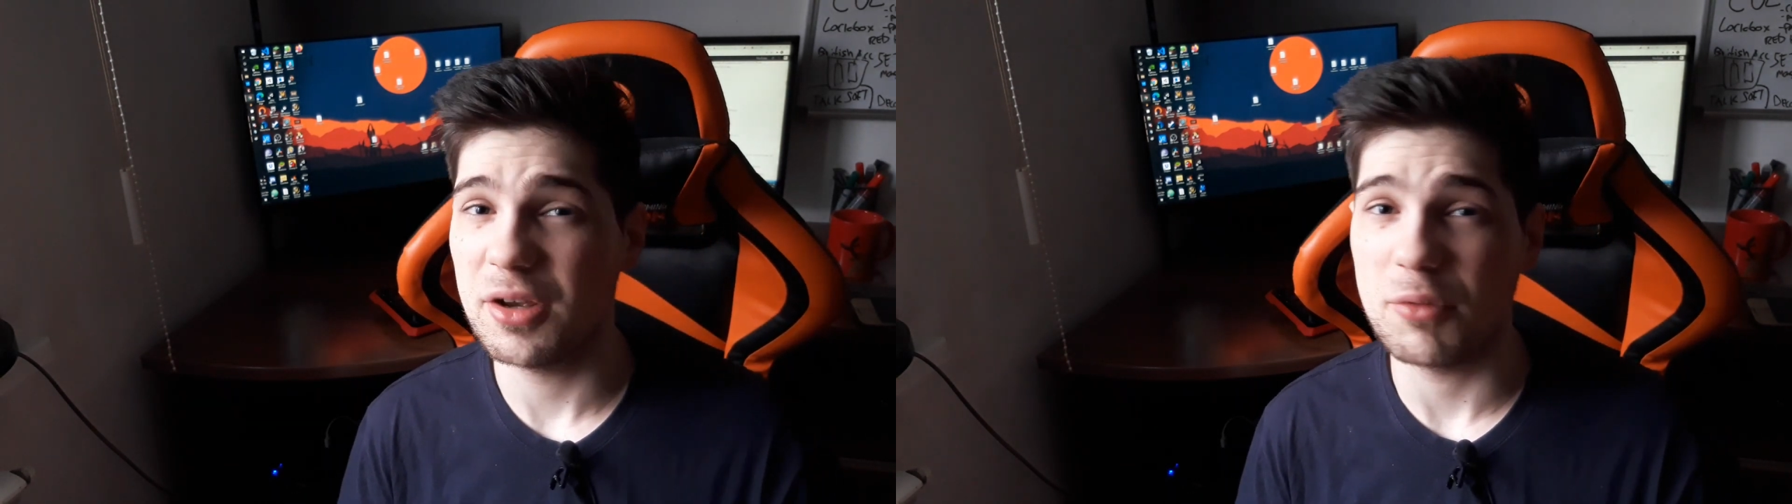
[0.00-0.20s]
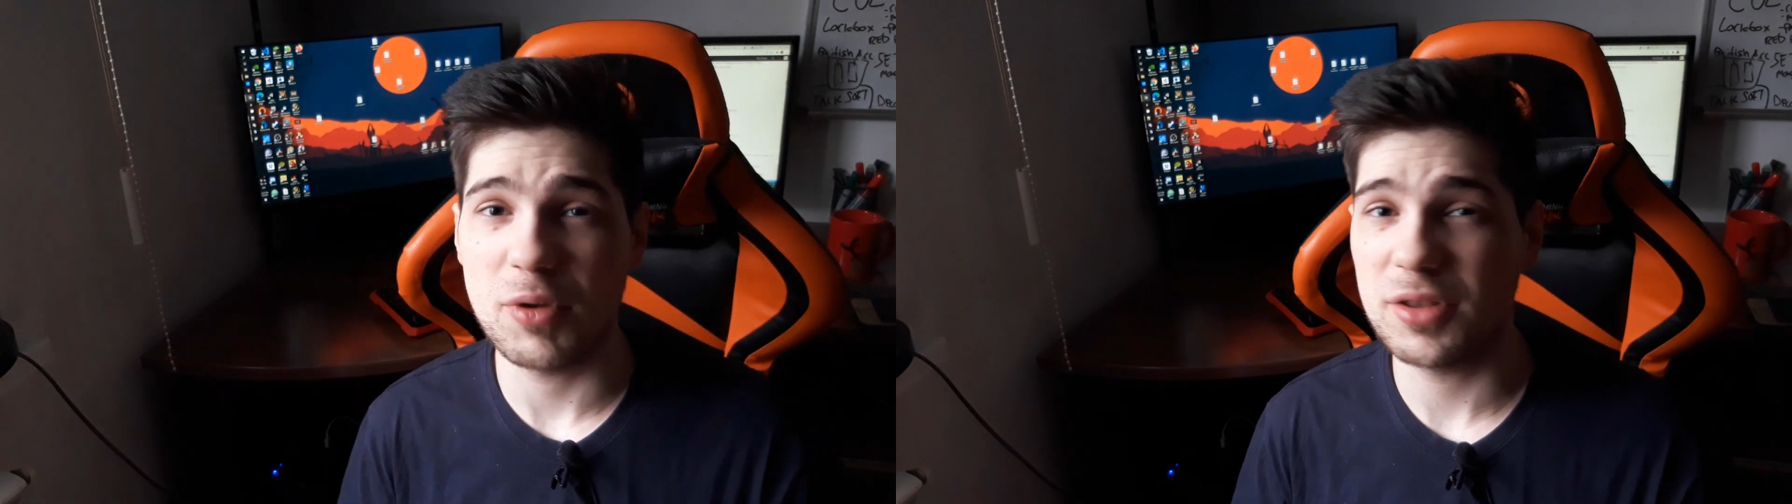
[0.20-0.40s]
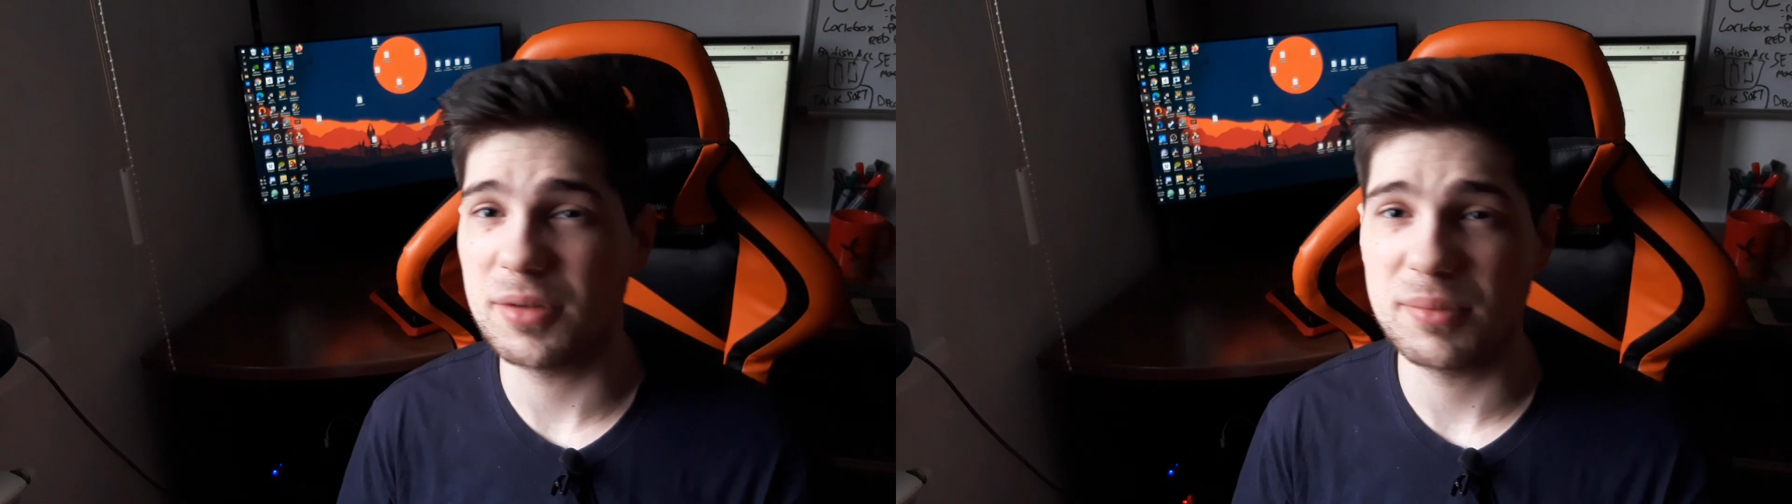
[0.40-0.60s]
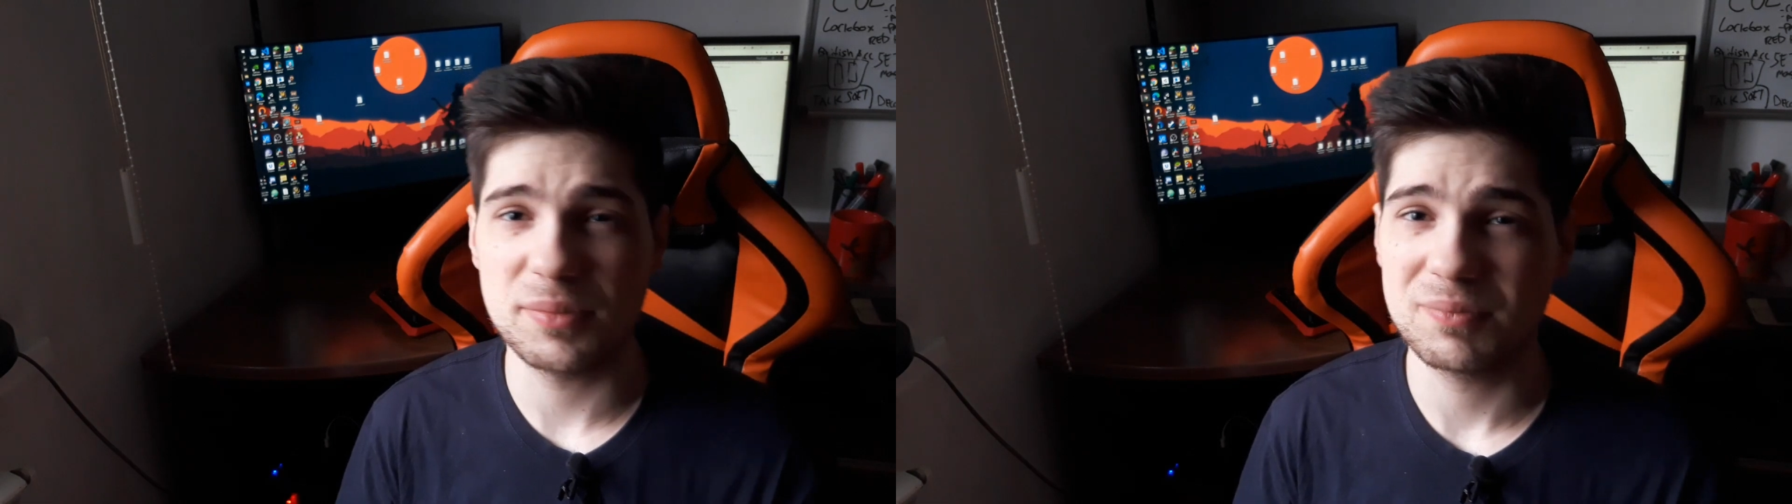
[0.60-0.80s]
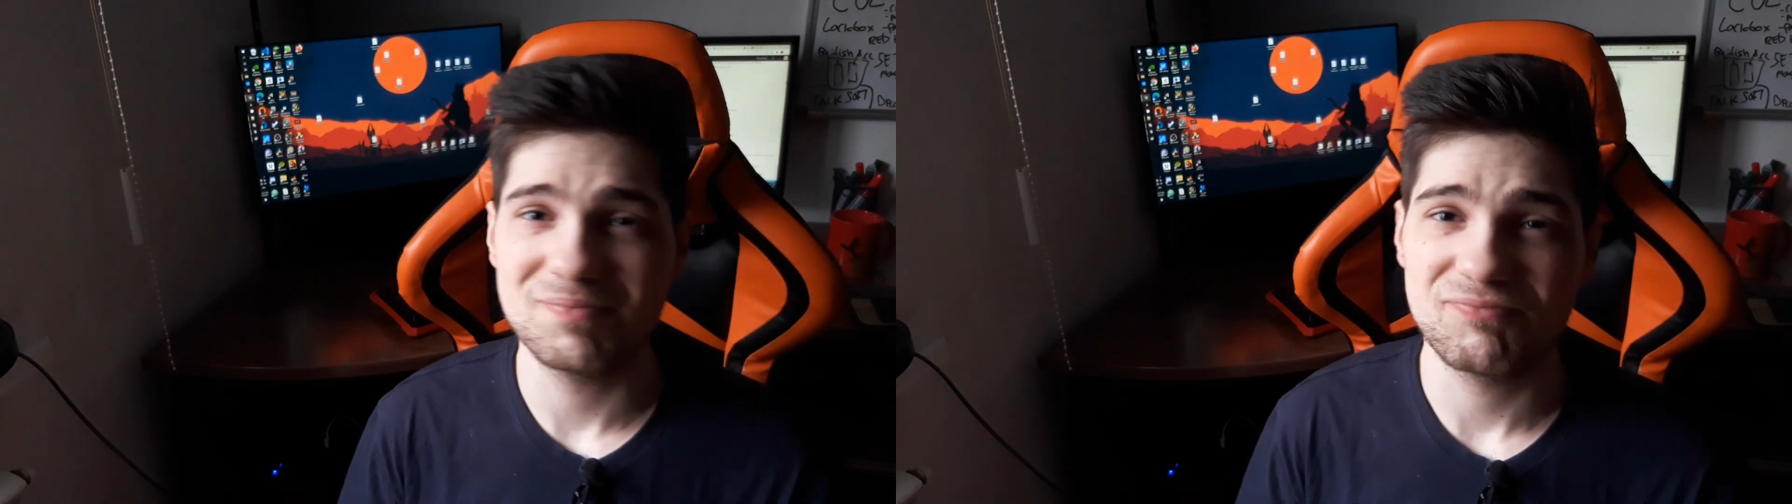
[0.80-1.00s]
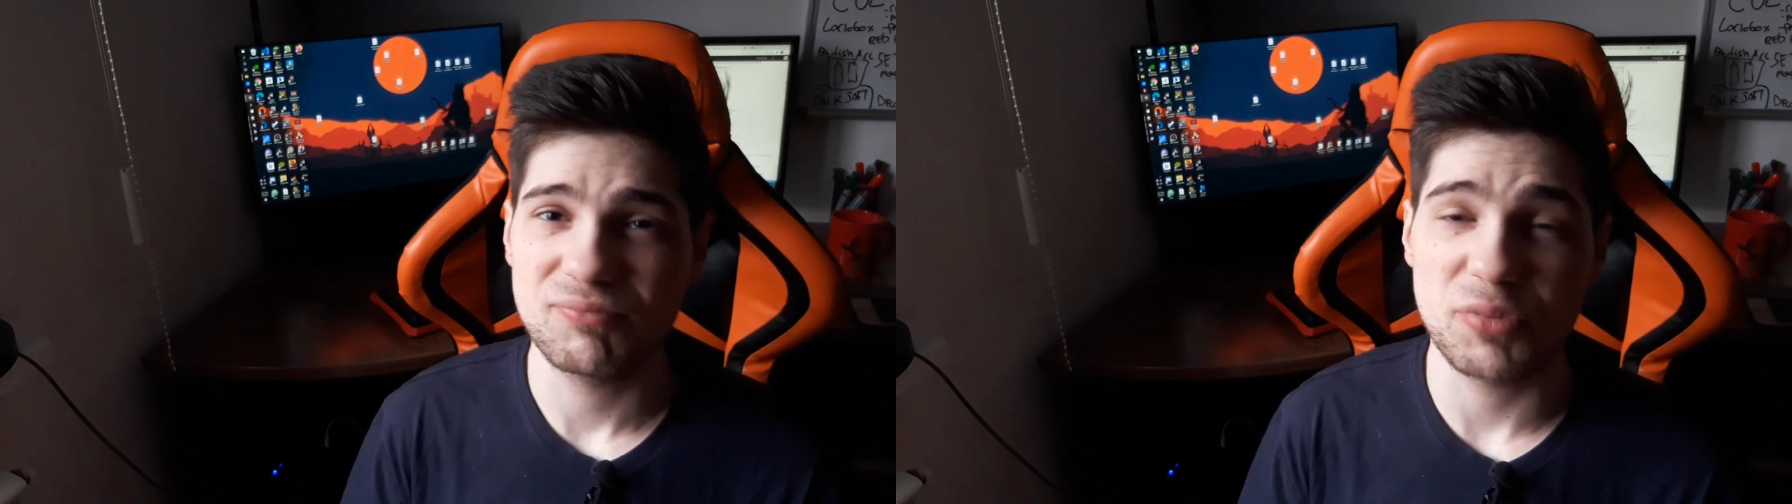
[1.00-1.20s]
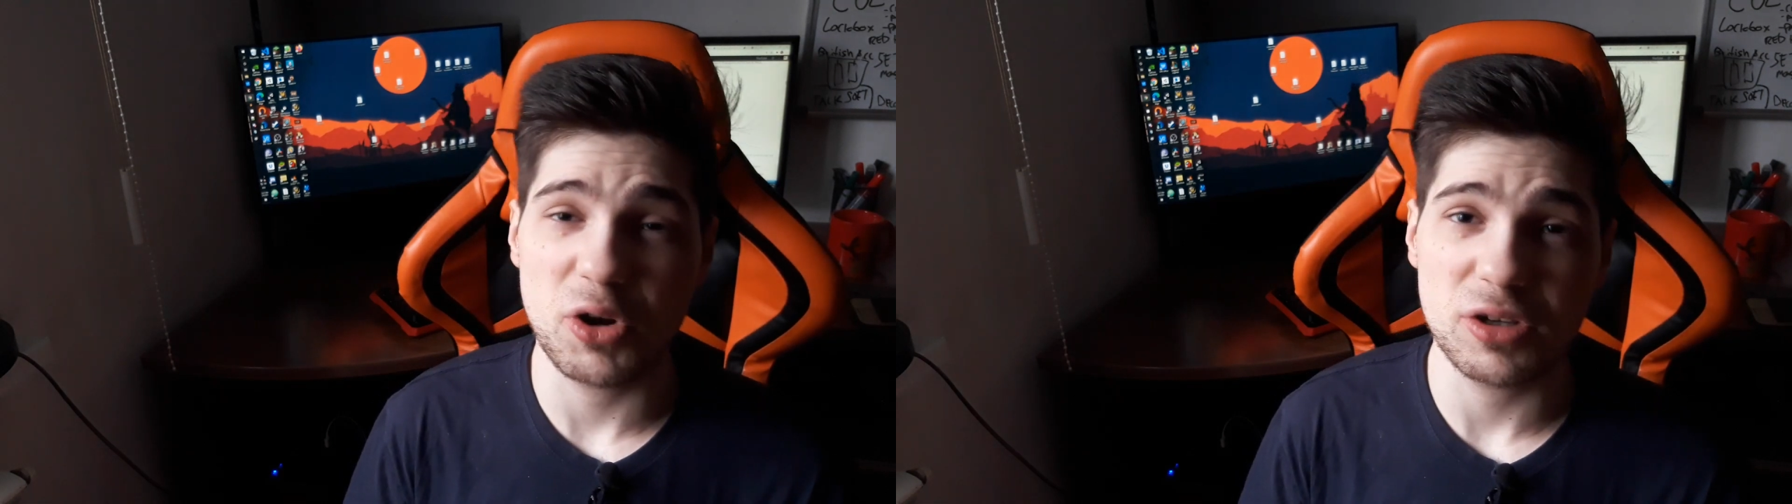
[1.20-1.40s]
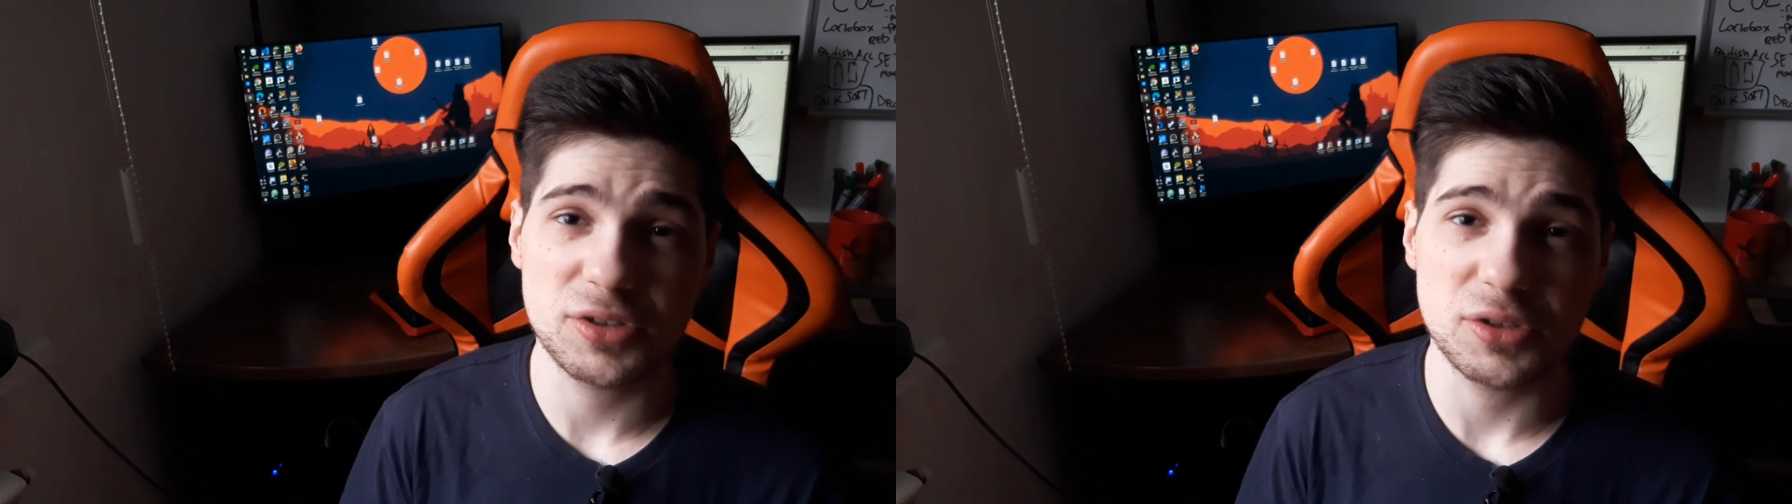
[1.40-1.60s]
random
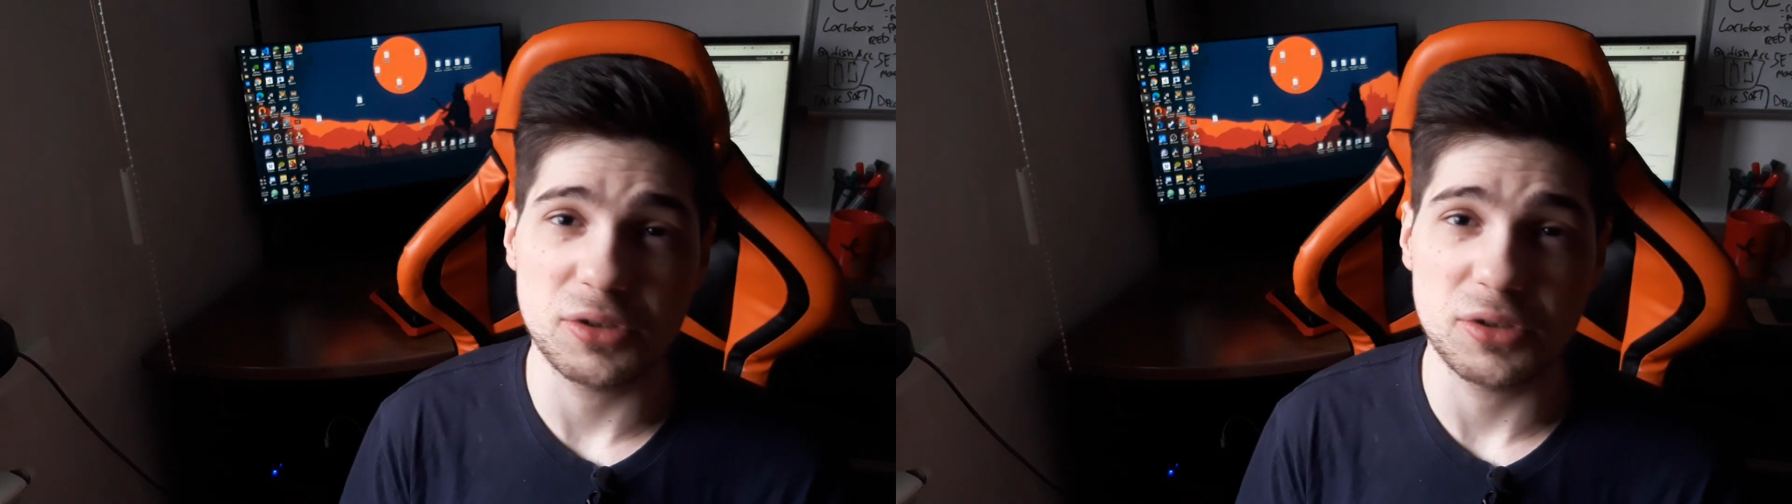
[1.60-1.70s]
procs